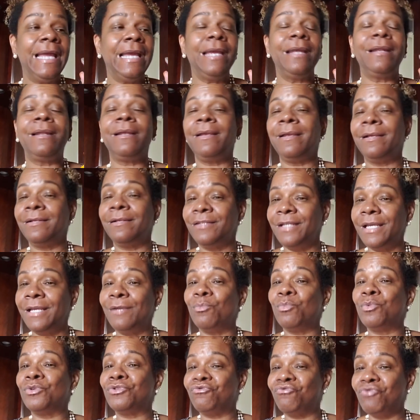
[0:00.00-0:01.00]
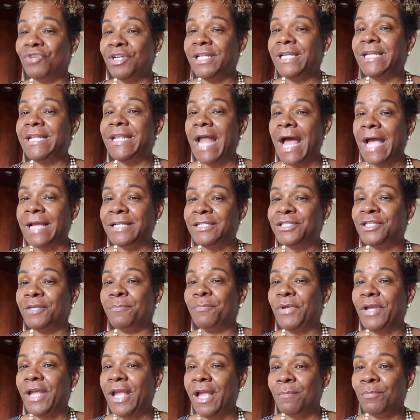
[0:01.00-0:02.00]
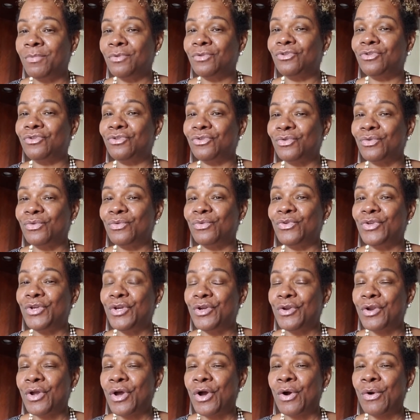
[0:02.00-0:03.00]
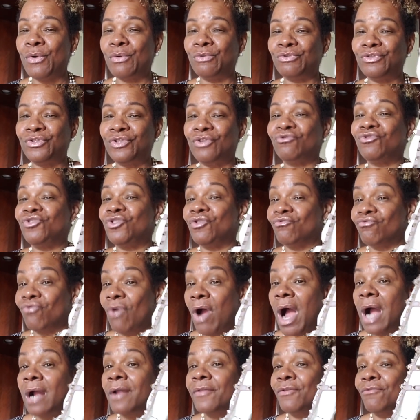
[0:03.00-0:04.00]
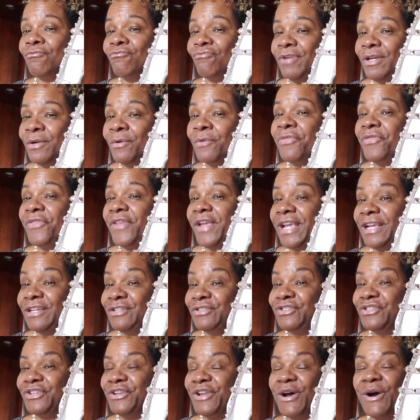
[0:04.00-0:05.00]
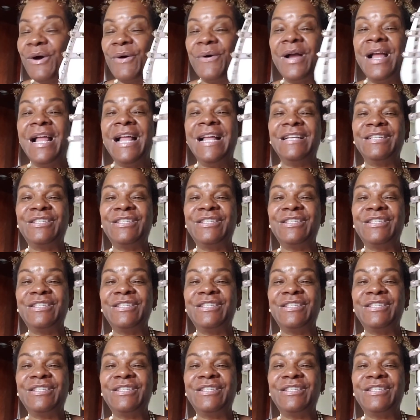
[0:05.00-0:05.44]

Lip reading: It was really nice to be able to, you know, to rock the real things, you know.